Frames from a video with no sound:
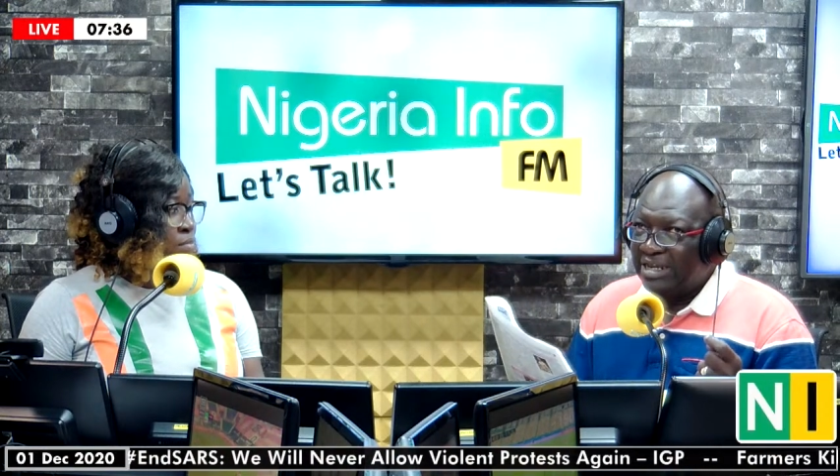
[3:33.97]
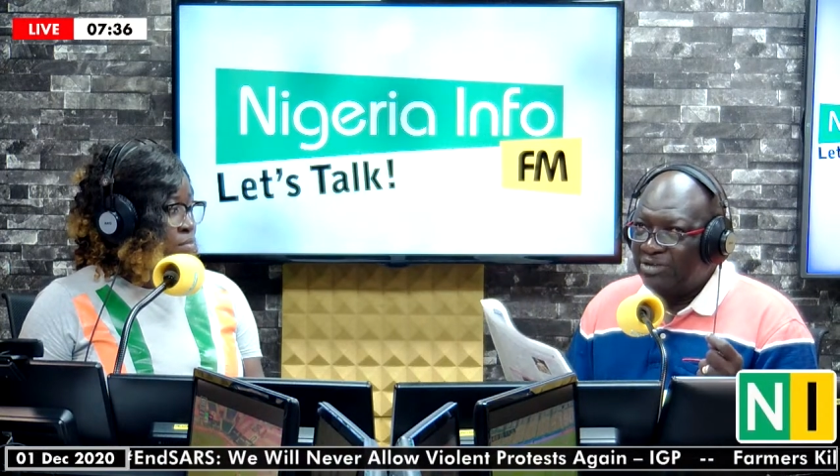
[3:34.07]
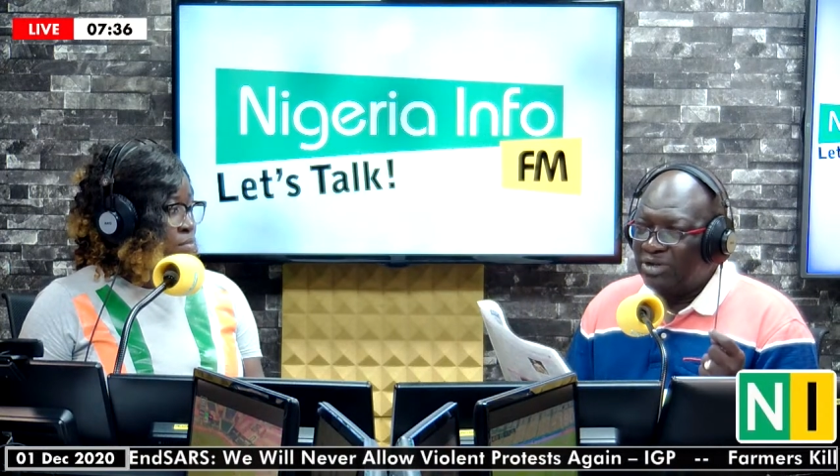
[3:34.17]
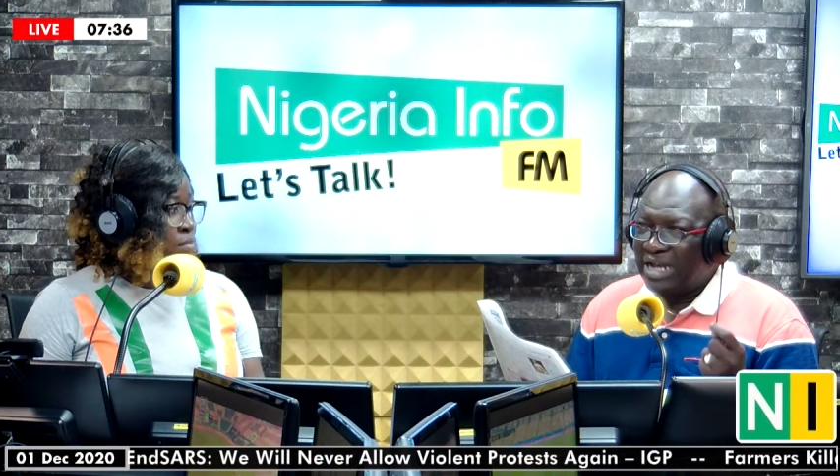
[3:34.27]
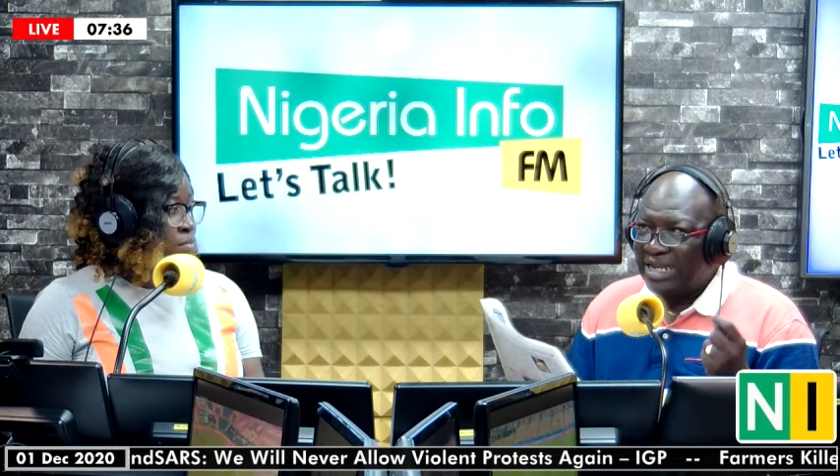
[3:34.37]

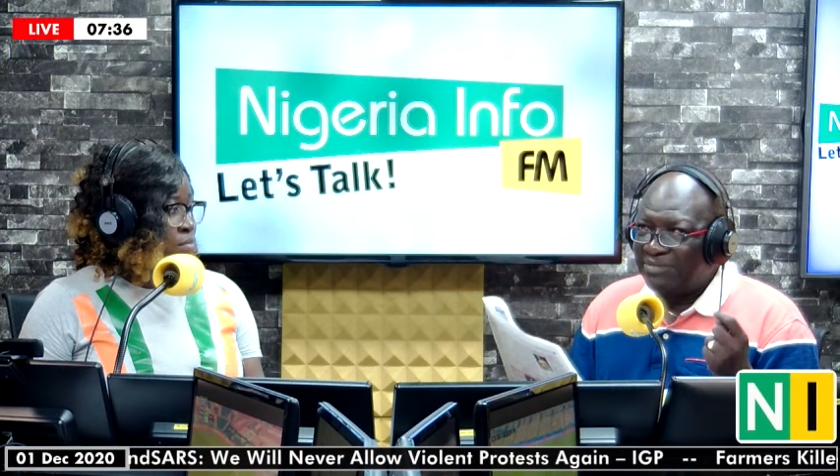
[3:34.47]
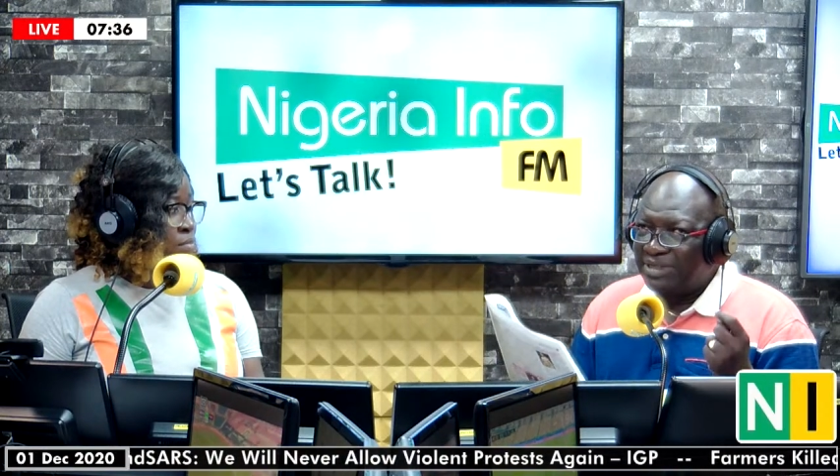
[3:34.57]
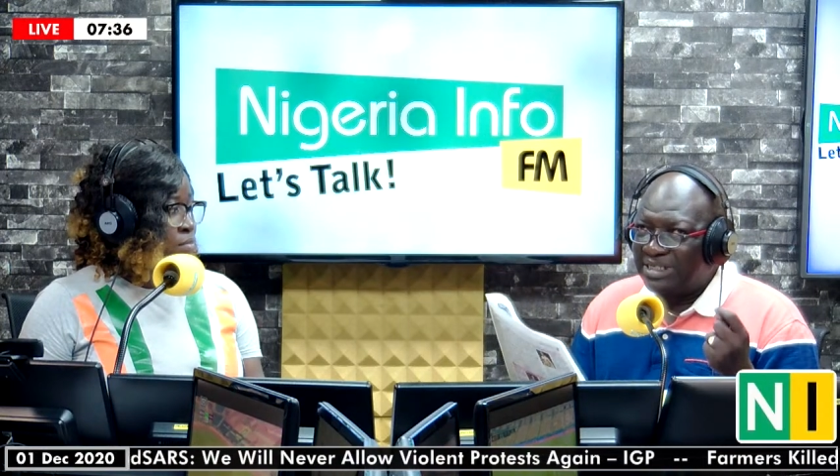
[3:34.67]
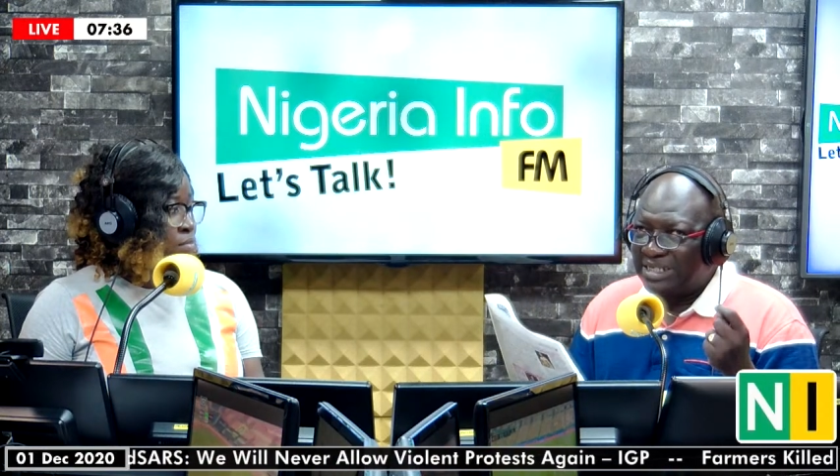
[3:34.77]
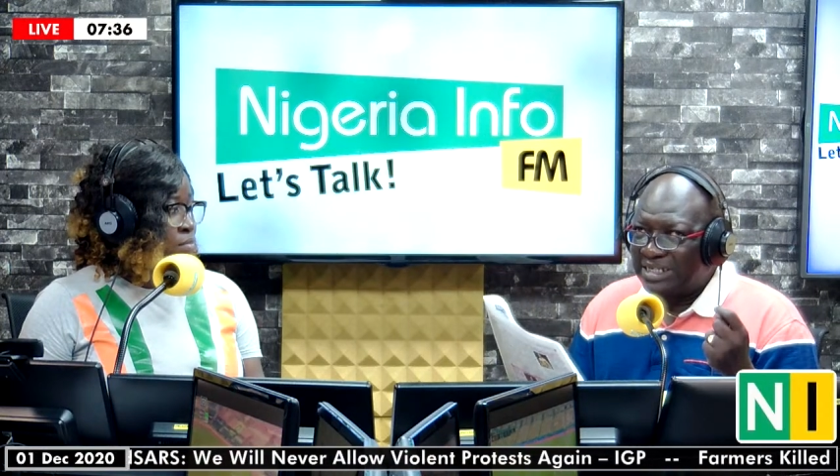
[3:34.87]
You can't
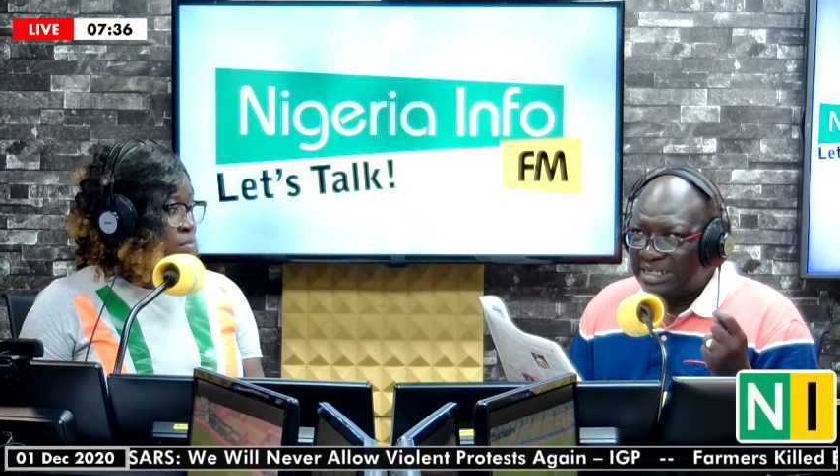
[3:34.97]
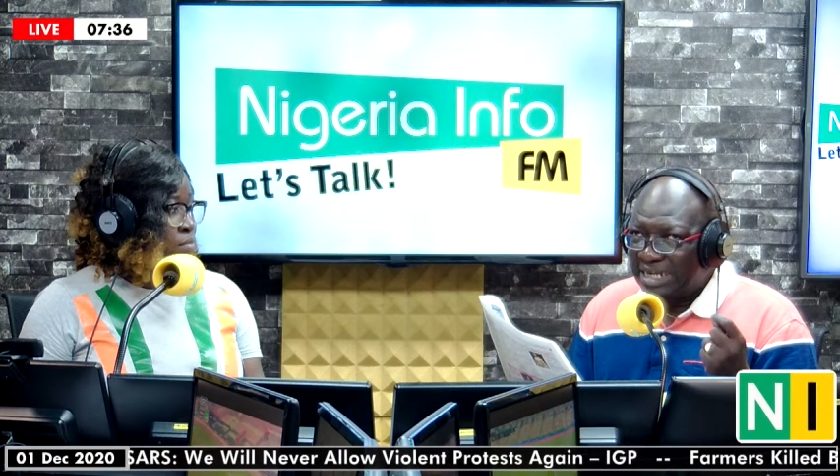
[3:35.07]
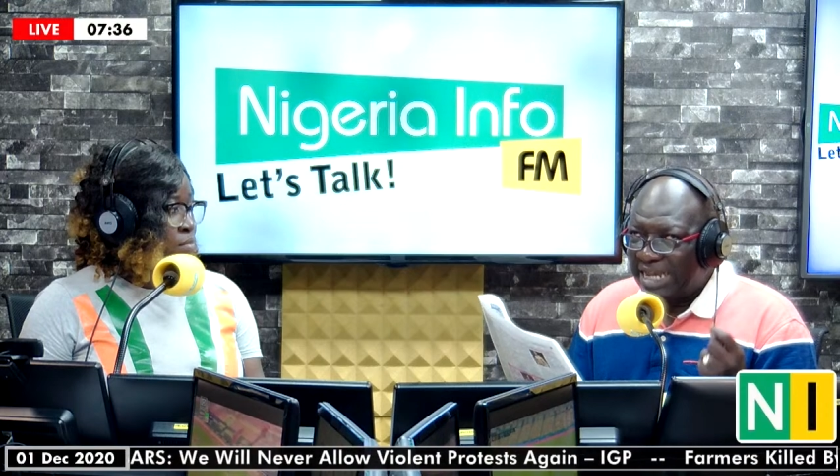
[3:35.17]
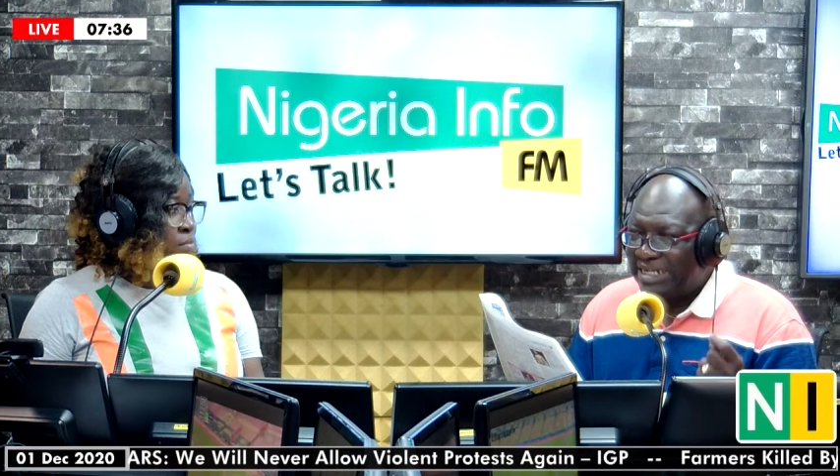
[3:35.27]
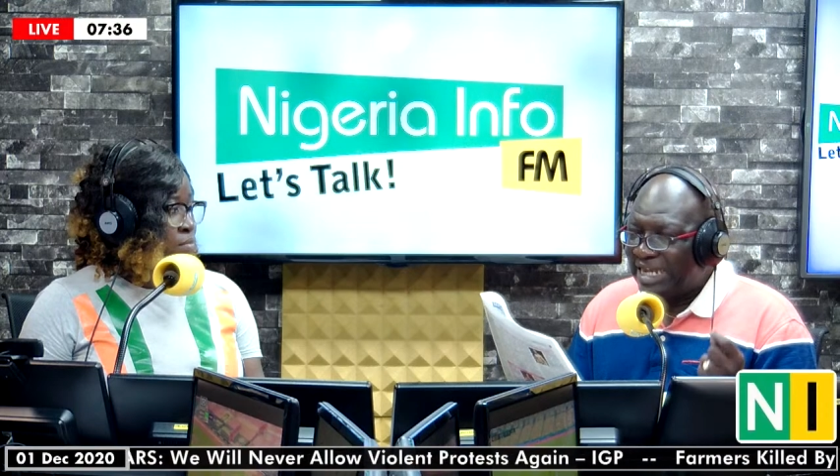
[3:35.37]
be
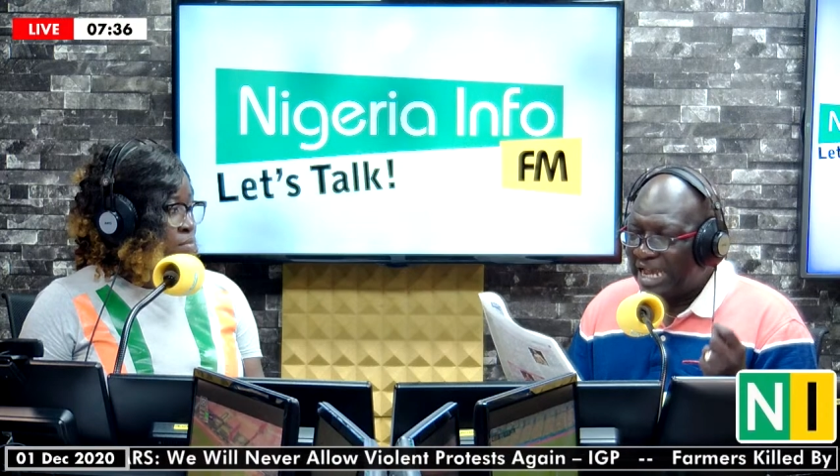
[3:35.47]
denied